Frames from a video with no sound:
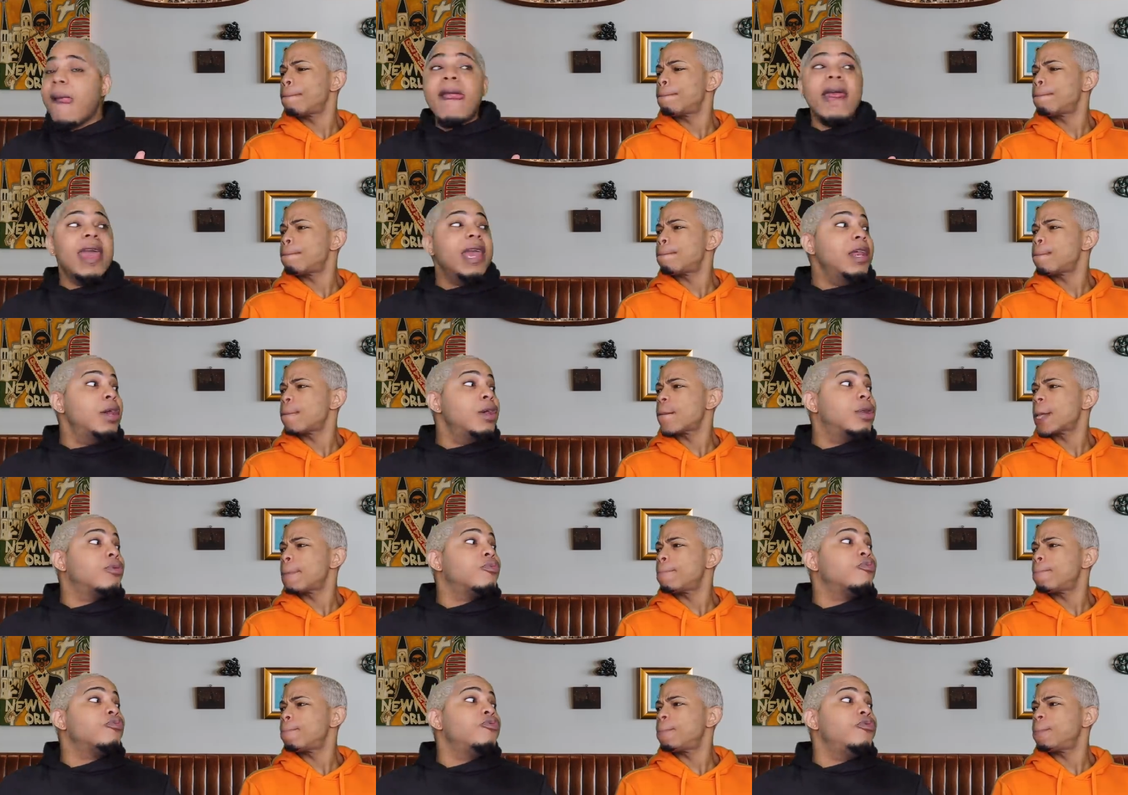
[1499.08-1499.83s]
Speaker 1: It
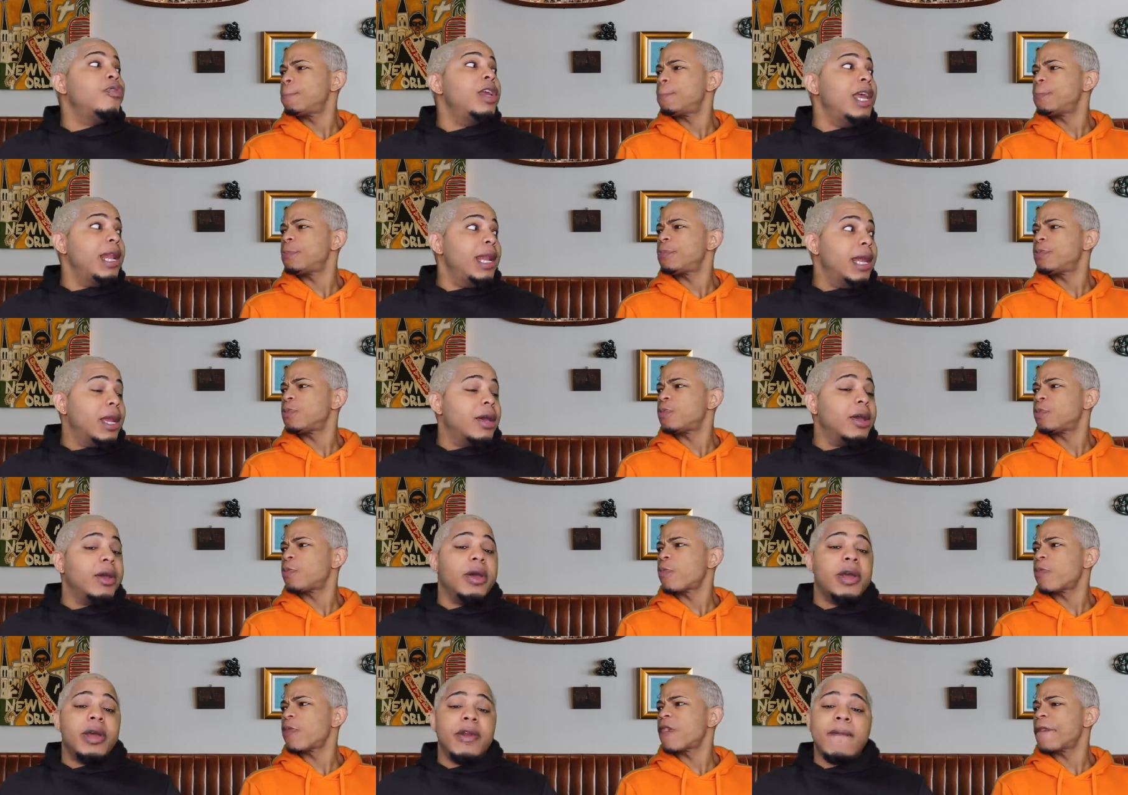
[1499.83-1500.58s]
is really
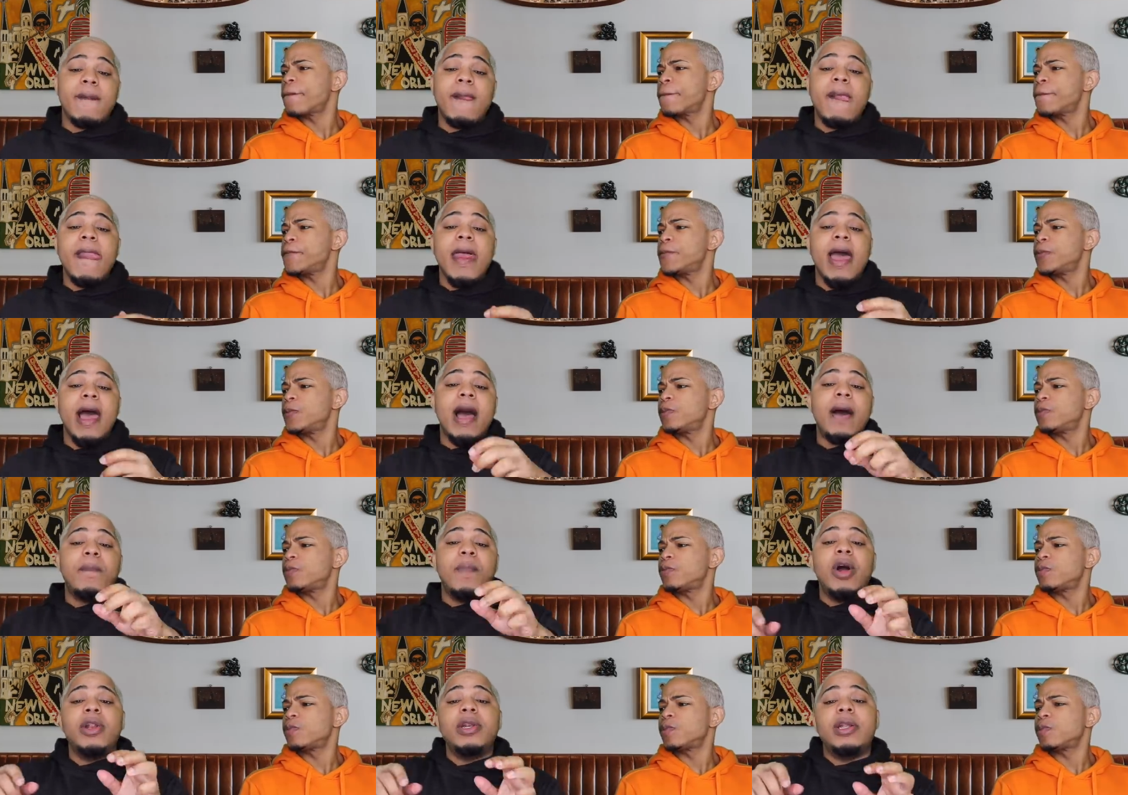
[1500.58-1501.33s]
good.
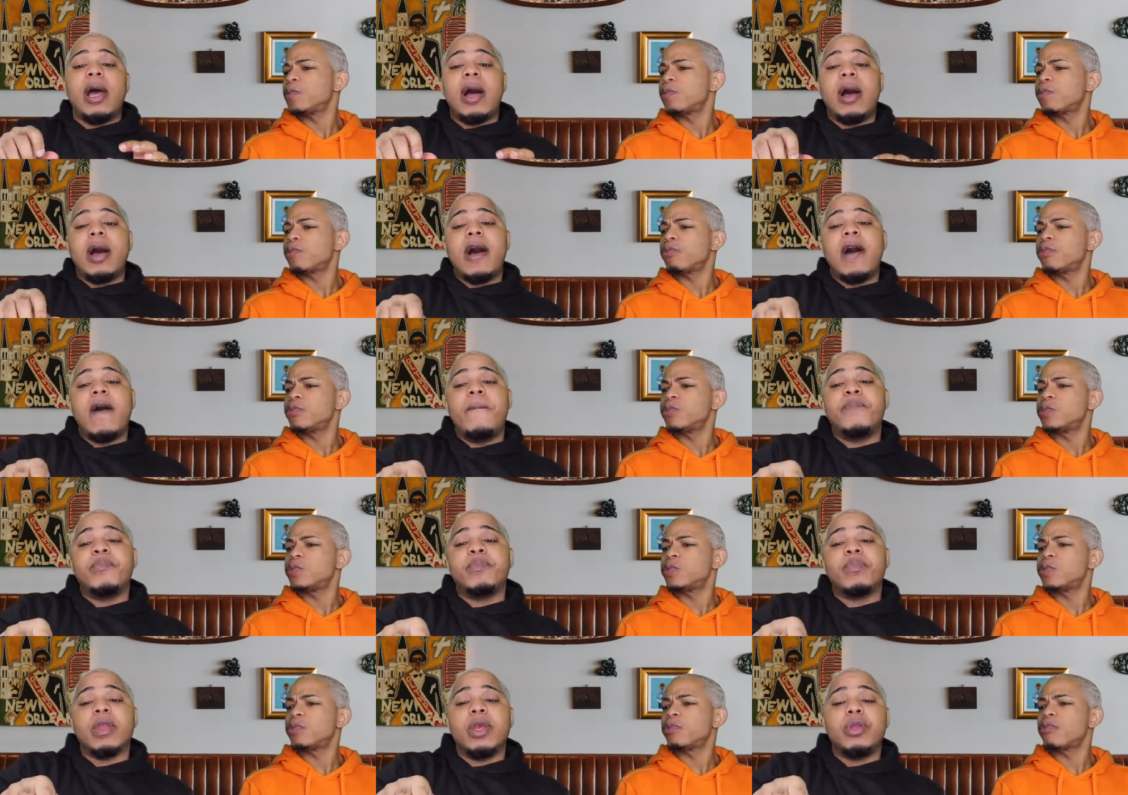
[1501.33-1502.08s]
I'm on the
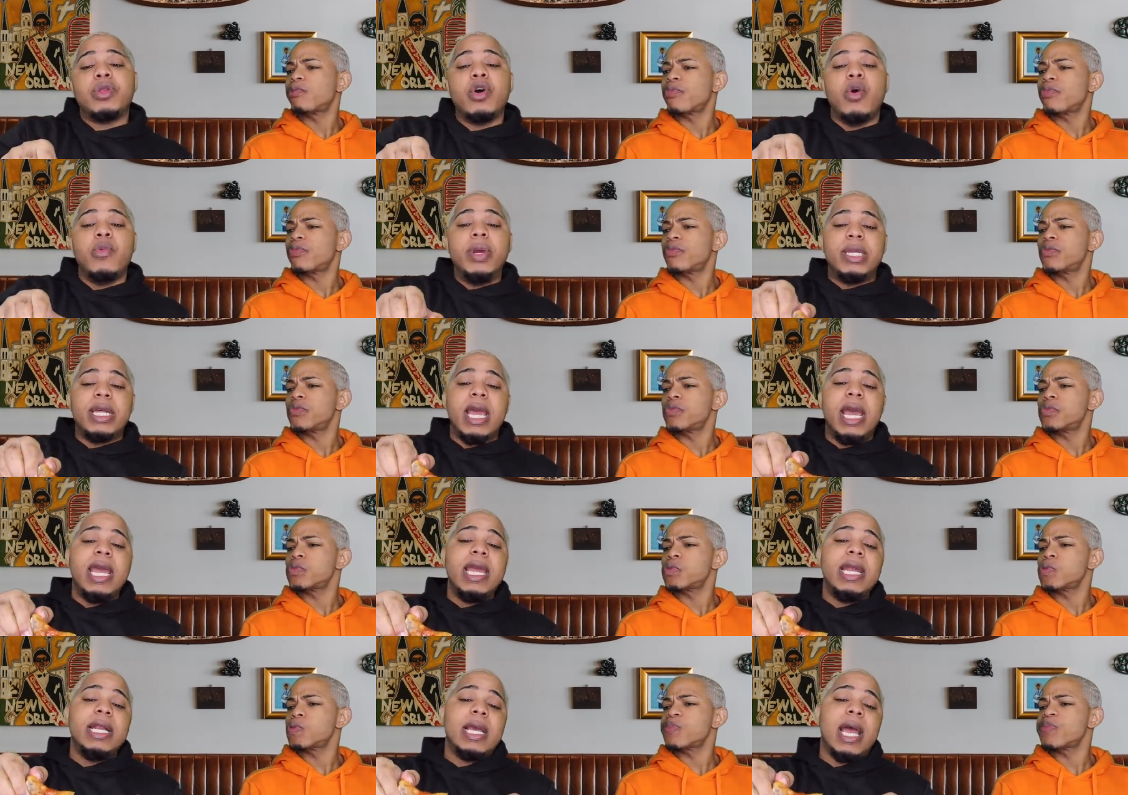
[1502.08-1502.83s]
um so it's
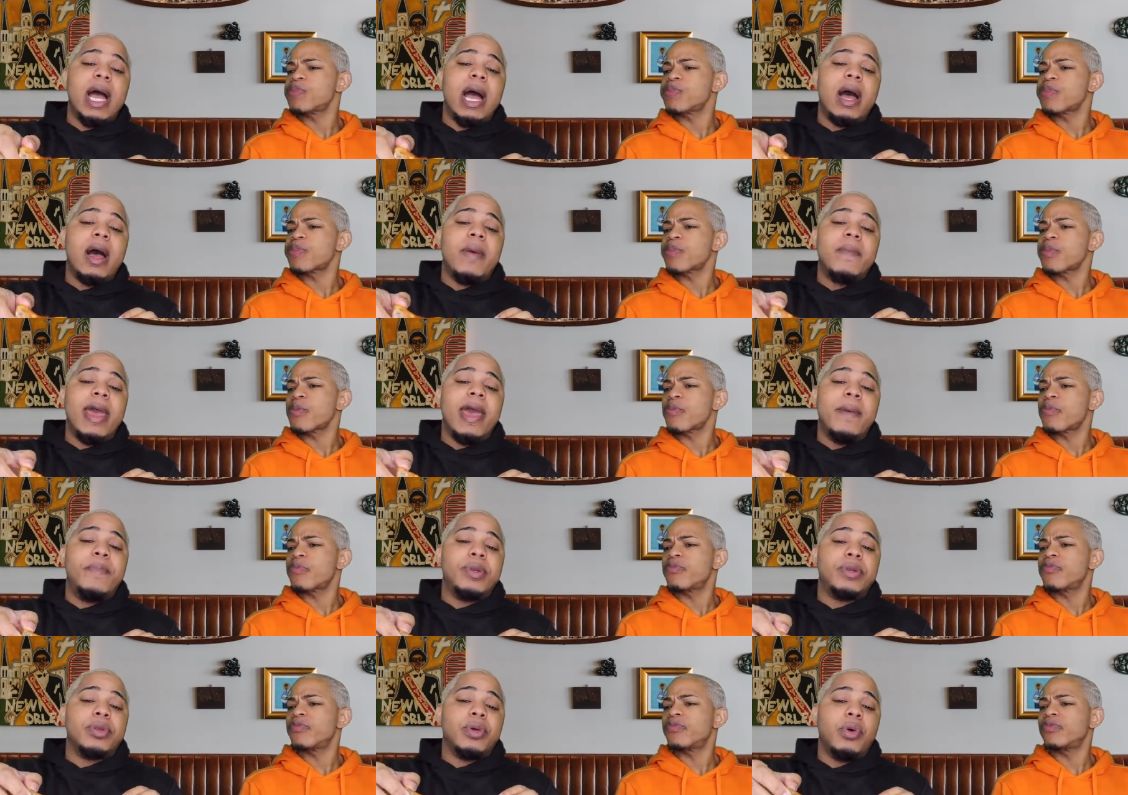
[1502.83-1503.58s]
eight um
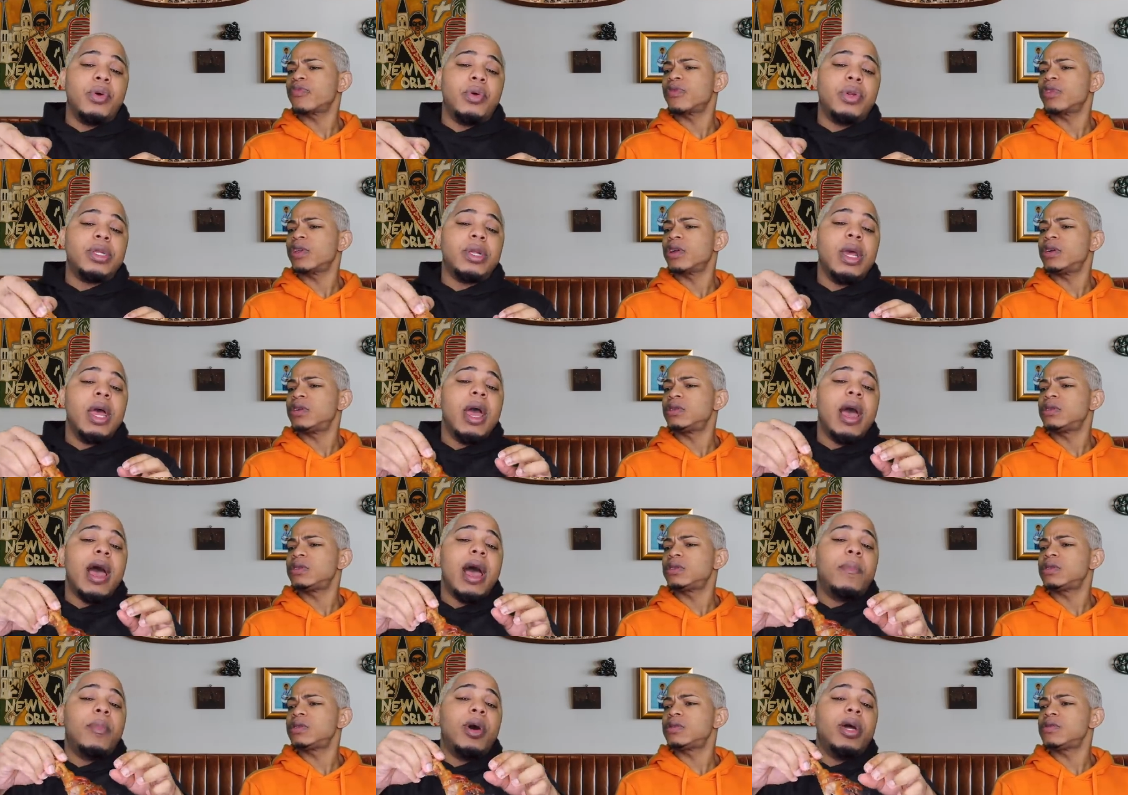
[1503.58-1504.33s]
episodes.
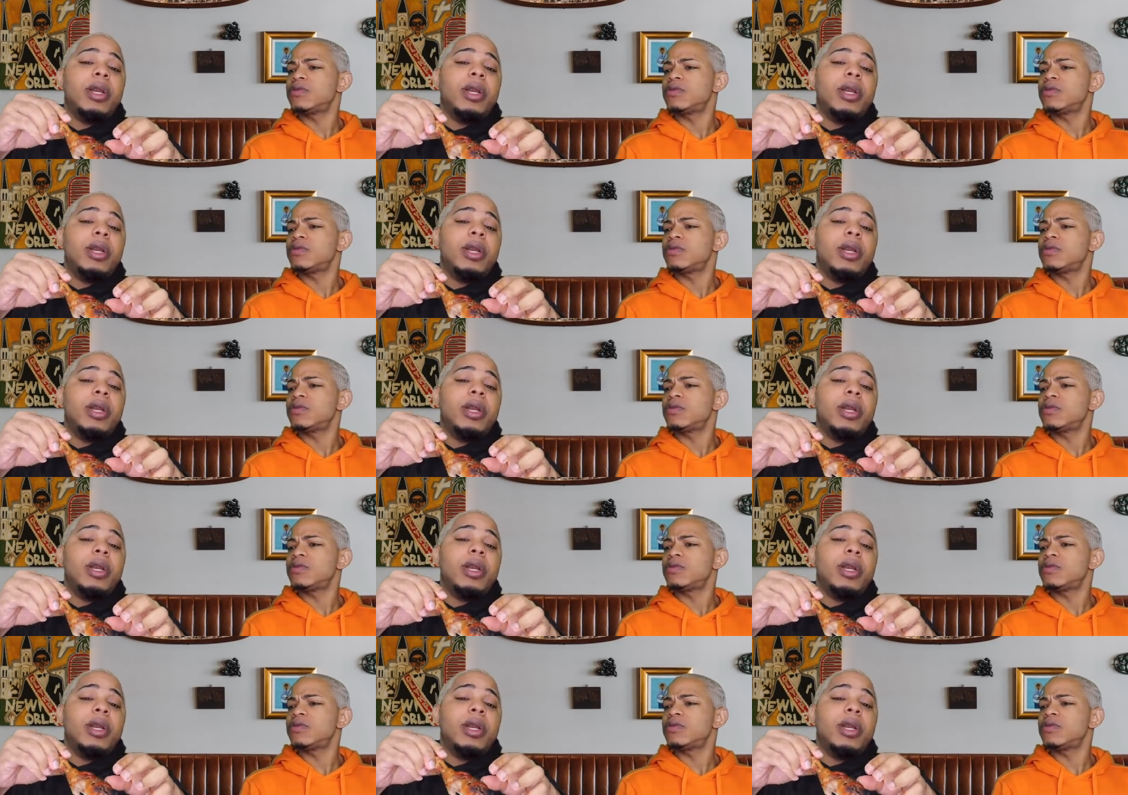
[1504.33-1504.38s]
I'm